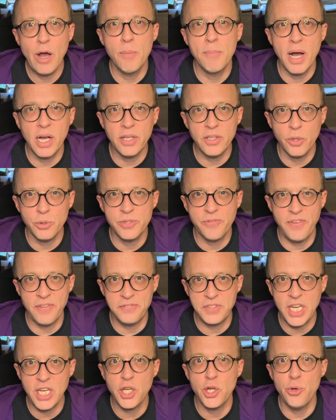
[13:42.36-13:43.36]
among those
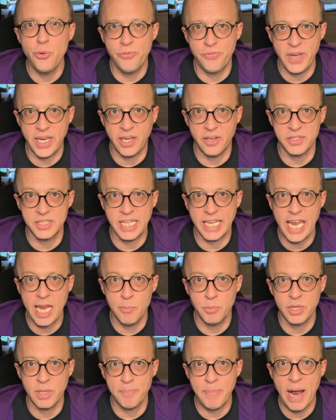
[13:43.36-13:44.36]
15 new figures that came
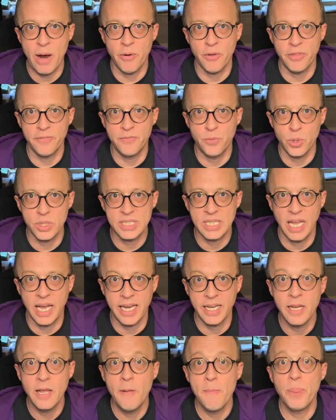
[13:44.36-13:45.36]
with the Power of the Force
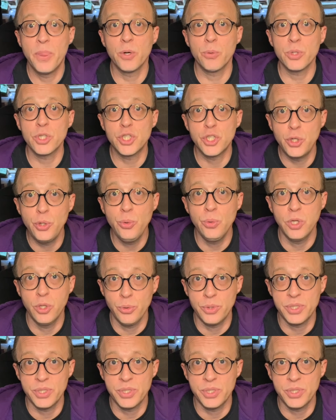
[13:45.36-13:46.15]
line, there were 2 Luke